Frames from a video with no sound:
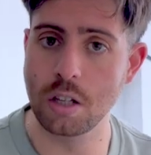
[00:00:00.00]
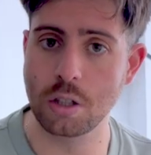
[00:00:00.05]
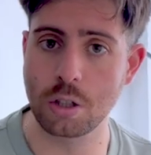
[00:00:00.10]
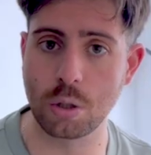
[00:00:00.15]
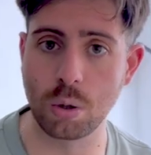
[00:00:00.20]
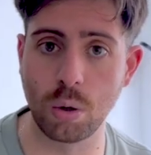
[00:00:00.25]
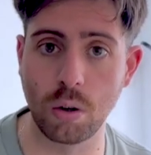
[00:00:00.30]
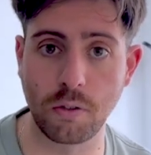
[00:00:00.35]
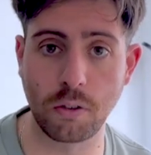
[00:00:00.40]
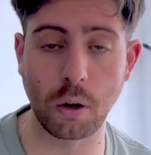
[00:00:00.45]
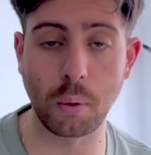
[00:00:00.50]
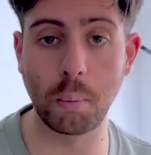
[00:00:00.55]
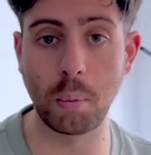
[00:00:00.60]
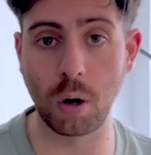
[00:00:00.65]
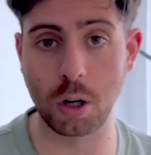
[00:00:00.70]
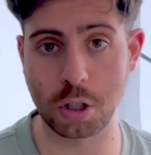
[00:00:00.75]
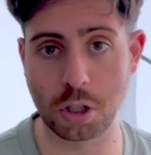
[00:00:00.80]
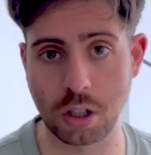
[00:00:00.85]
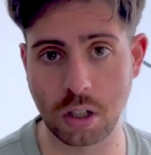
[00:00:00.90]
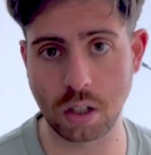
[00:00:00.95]
So if you're
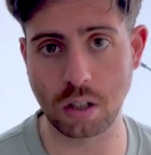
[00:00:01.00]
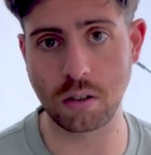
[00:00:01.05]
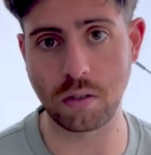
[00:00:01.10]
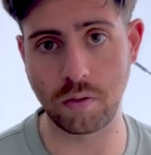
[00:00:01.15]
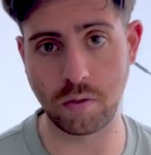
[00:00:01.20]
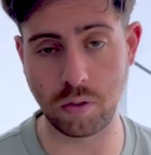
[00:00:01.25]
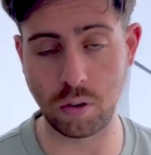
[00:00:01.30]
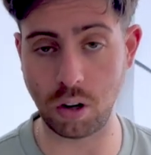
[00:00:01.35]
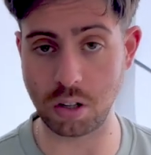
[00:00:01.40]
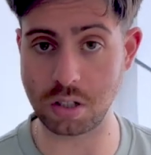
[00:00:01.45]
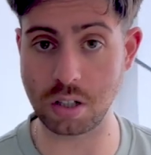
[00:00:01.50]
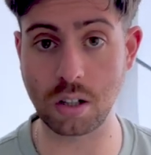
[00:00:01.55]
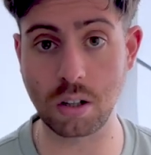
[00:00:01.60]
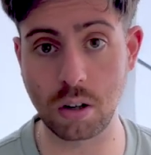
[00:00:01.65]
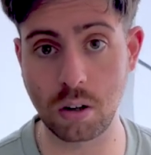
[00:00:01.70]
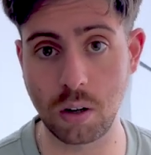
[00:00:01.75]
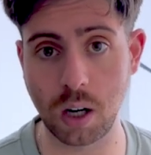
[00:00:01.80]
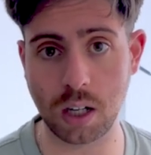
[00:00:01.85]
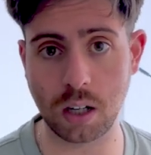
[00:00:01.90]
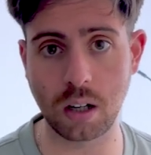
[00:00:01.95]
brushing, flossing
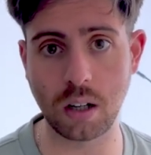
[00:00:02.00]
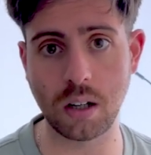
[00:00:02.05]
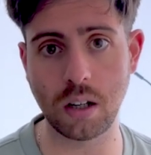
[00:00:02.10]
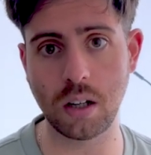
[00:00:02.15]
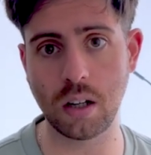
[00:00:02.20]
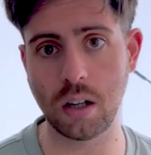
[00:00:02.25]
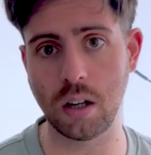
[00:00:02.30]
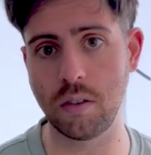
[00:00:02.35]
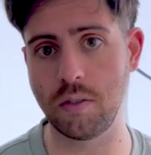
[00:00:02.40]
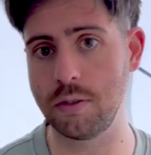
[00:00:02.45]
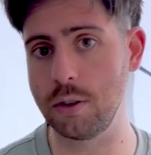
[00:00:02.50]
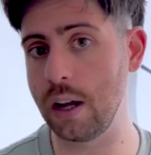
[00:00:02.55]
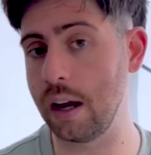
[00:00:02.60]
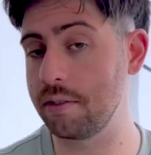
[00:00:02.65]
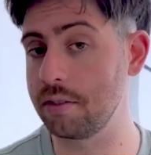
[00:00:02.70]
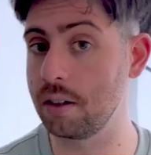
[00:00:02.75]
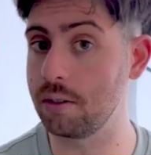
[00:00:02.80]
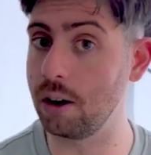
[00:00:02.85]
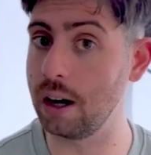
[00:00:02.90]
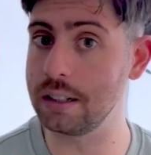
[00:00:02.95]
correctly, if you
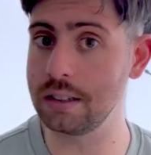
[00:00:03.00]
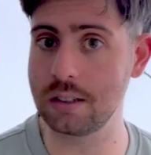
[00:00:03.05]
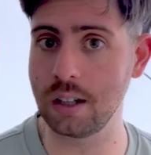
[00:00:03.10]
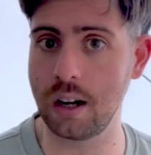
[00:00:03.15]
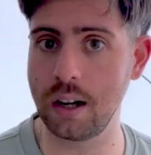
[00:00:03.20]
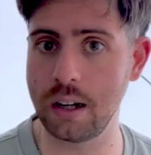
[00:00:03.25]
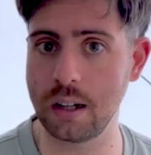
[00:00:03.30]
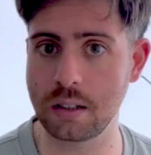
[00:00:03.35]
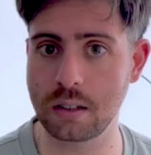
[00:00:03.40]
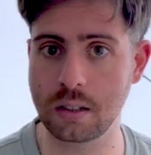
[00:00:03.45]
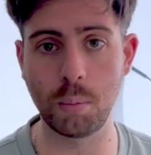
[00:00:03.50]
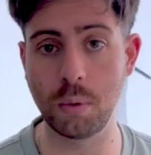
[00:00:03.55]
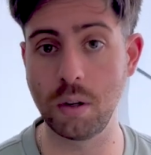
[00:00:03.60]
have the right diet,